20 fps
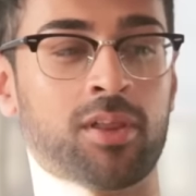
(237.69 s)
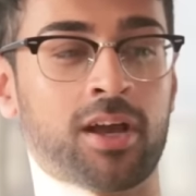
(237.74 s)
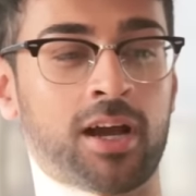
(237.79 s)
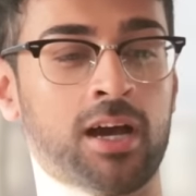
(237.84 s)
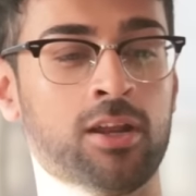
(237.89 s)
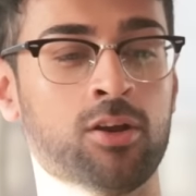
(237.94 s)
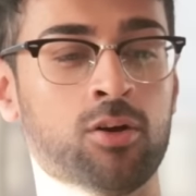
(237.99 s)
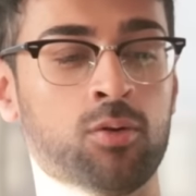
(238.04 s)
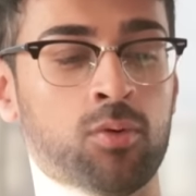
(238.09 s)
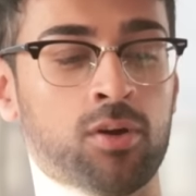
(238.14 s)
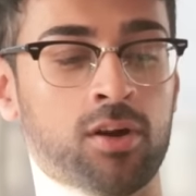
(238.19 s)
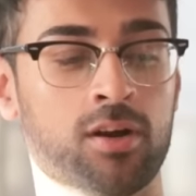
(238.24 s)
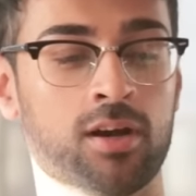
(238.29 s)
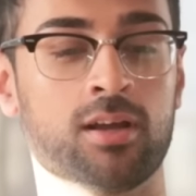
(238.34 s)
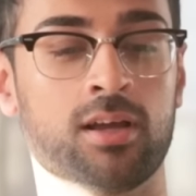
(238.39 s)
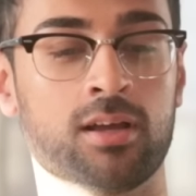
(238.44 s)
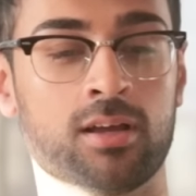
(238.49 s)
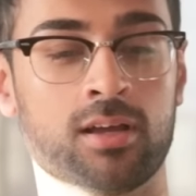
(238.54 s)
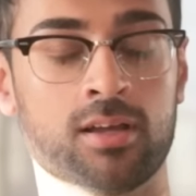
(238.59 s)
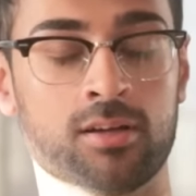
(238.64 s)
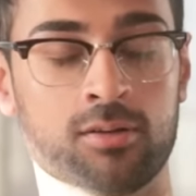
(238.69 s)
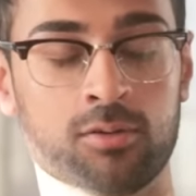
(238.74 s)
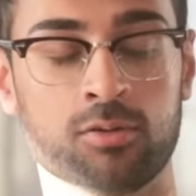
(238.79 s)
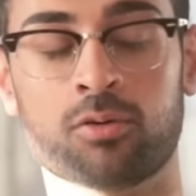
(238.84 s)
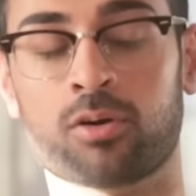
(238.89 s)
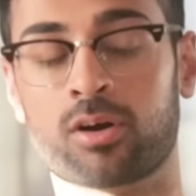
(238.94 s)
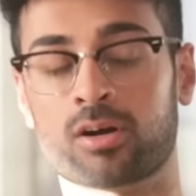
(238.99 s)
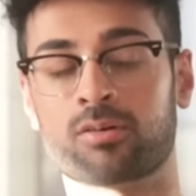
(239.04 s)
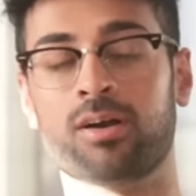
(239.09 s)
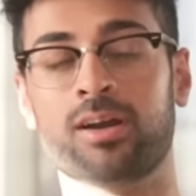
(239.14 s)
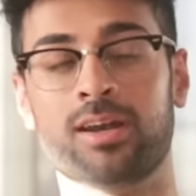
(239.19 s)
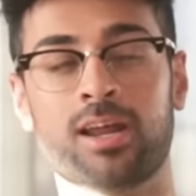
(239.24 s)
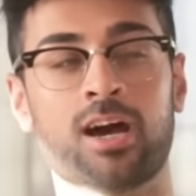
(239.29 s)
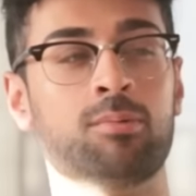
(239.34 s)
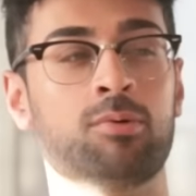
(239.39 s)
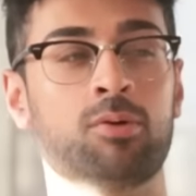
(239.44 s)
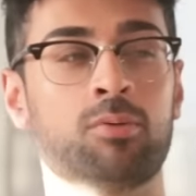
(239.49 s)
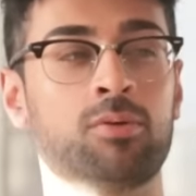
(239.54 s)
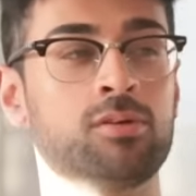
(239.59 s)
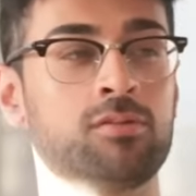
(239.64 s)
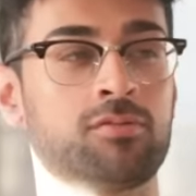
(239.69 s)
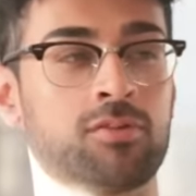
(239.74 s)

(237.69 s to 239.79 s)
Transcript: Like I know we're in New York right now, but where yeah.